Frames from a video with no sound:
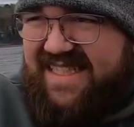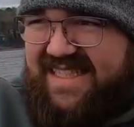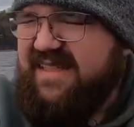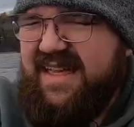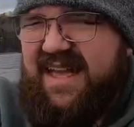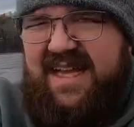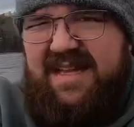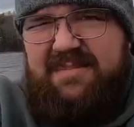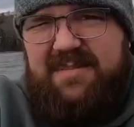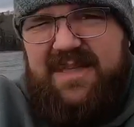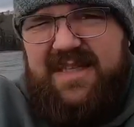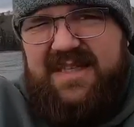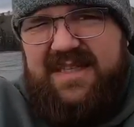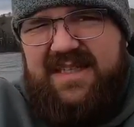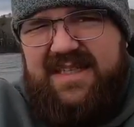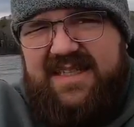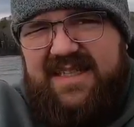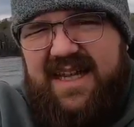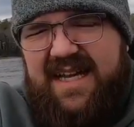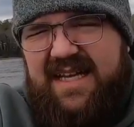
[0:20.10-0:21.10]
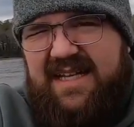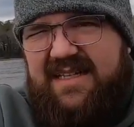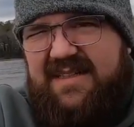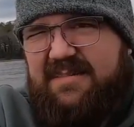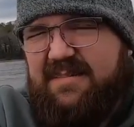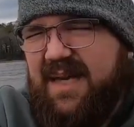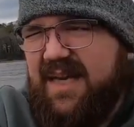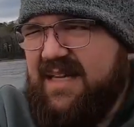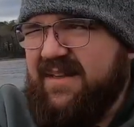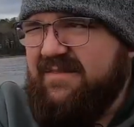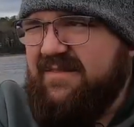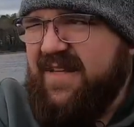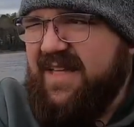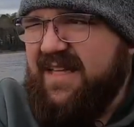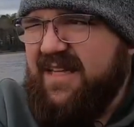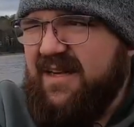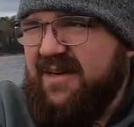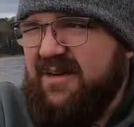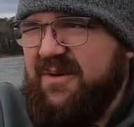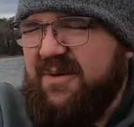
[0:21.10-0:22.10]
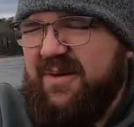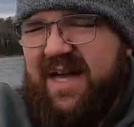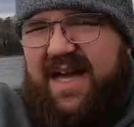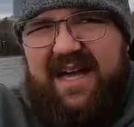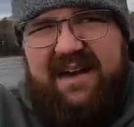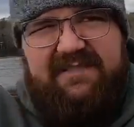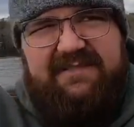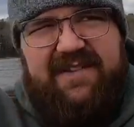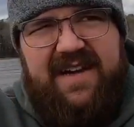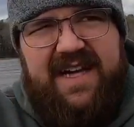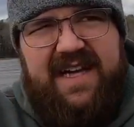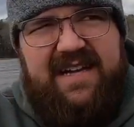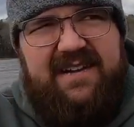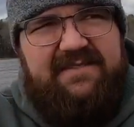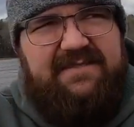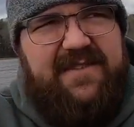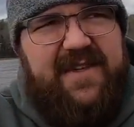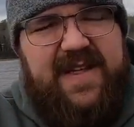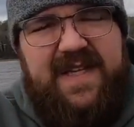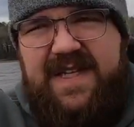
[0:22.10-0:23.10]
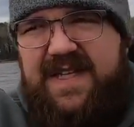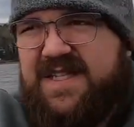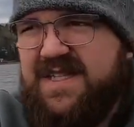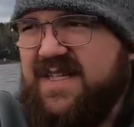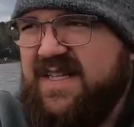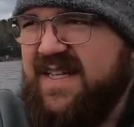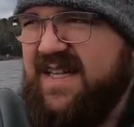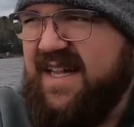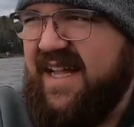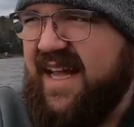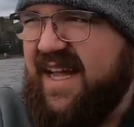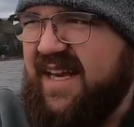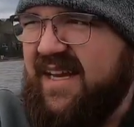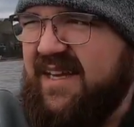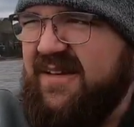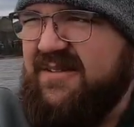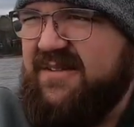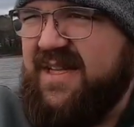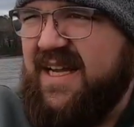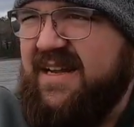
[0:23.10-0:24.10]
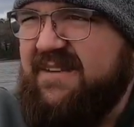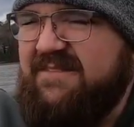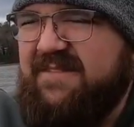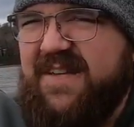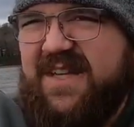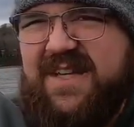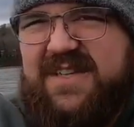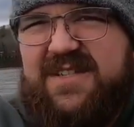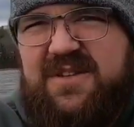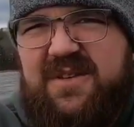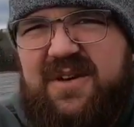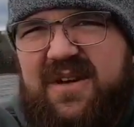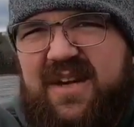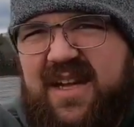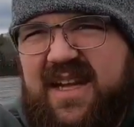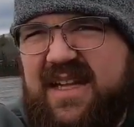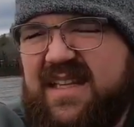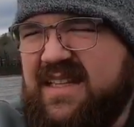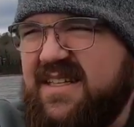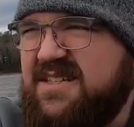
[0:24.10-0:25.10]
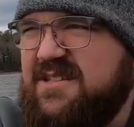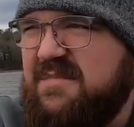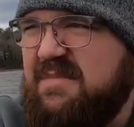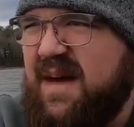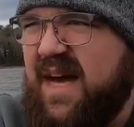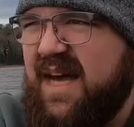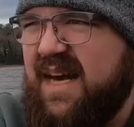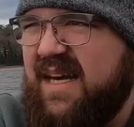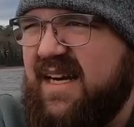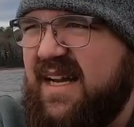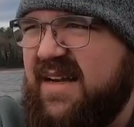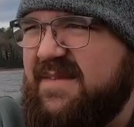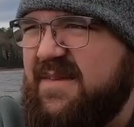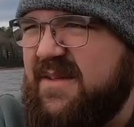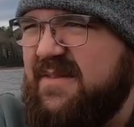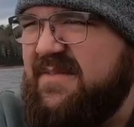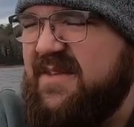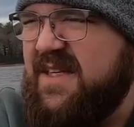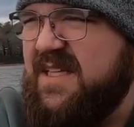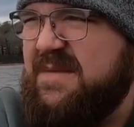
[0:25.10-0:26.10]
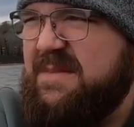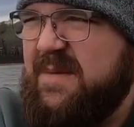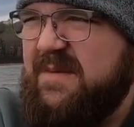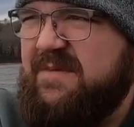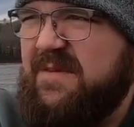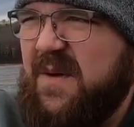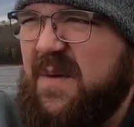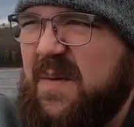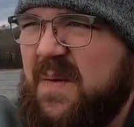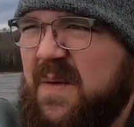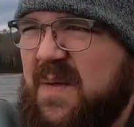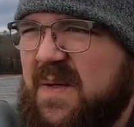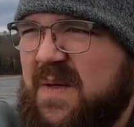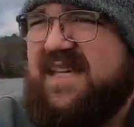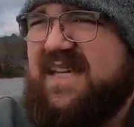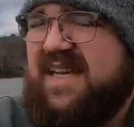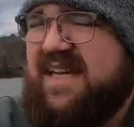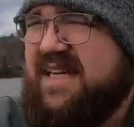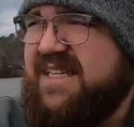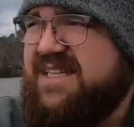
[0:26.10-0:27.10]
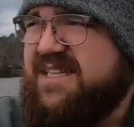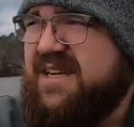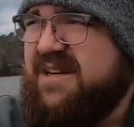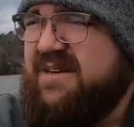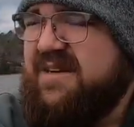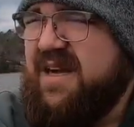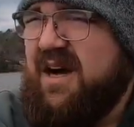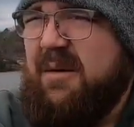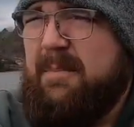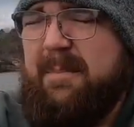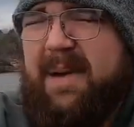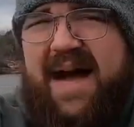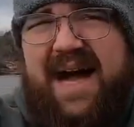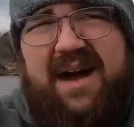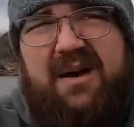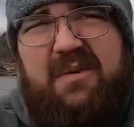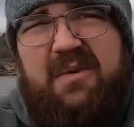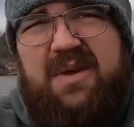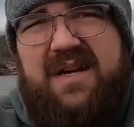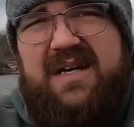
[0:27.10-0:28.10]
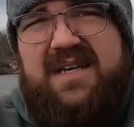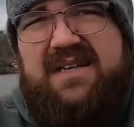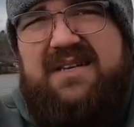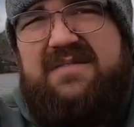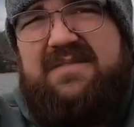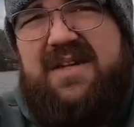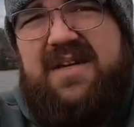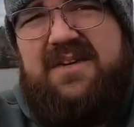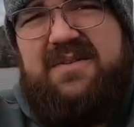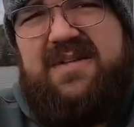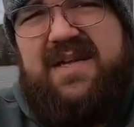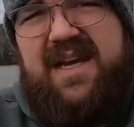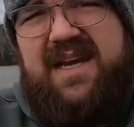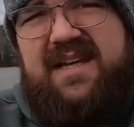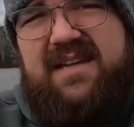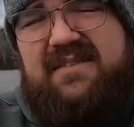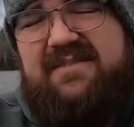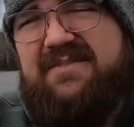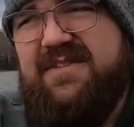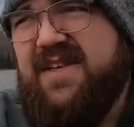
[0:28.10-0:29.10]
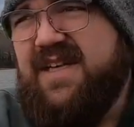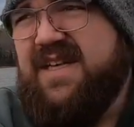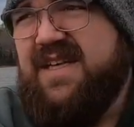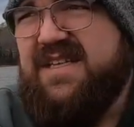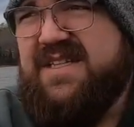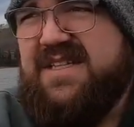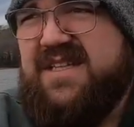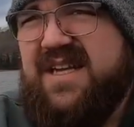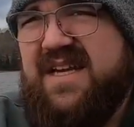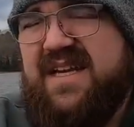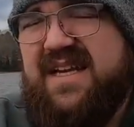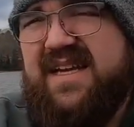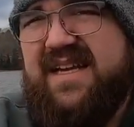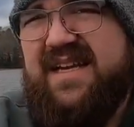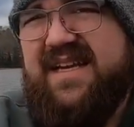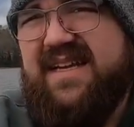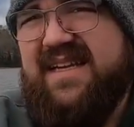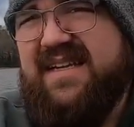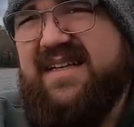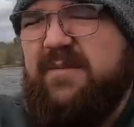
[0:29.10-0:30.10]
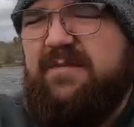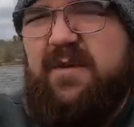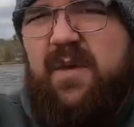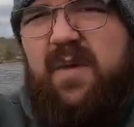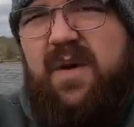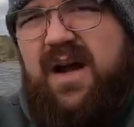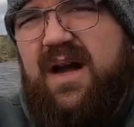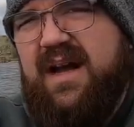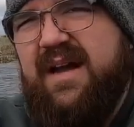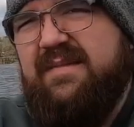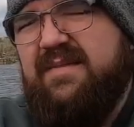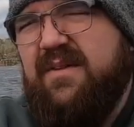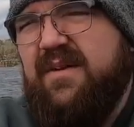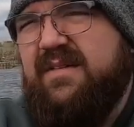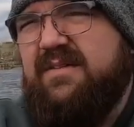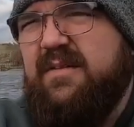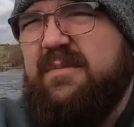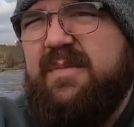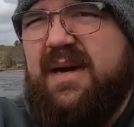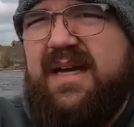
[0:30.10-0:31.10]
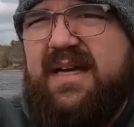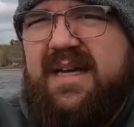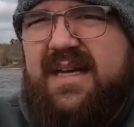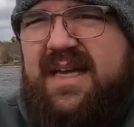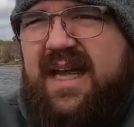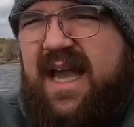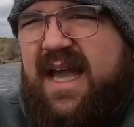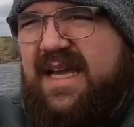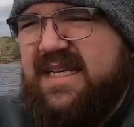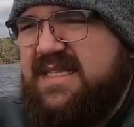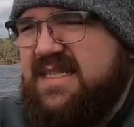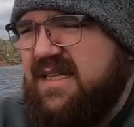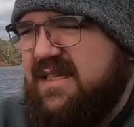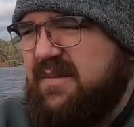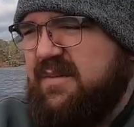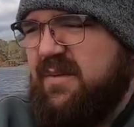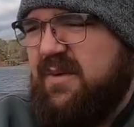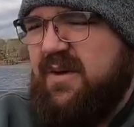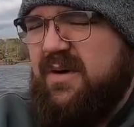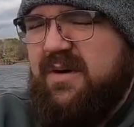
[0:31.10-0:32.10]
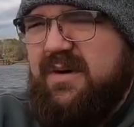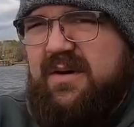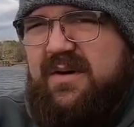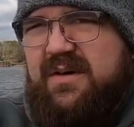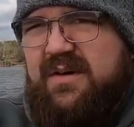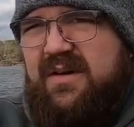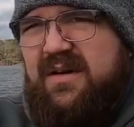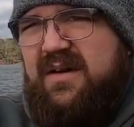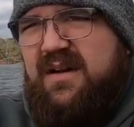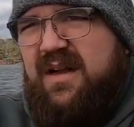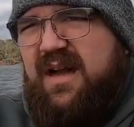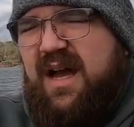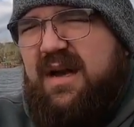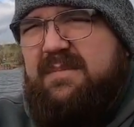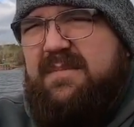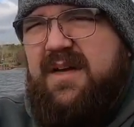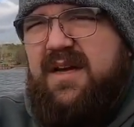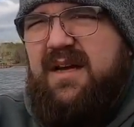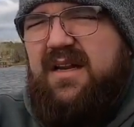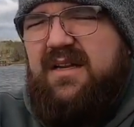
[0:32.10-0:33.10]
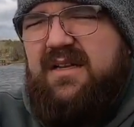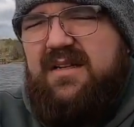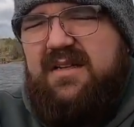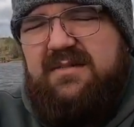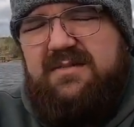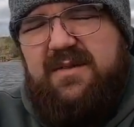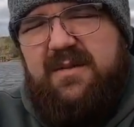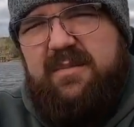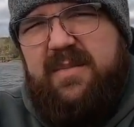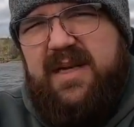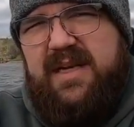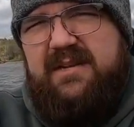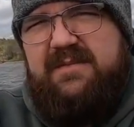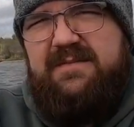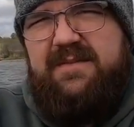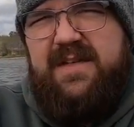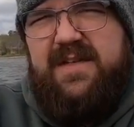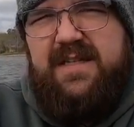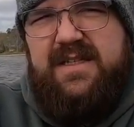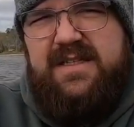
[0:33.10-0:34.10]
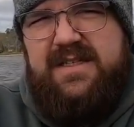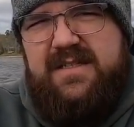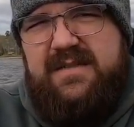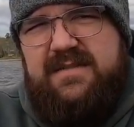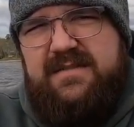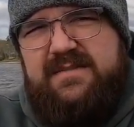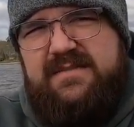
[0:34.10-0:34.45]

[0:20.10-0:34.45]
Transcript: Today'd be a good day to make a video on how to find fish, how to locate fish on a lake that you might have never fished before. So I'd like to show y'all my way of locating fish. Before I ever even make a cast in the water, I'm gonna look for bait fish.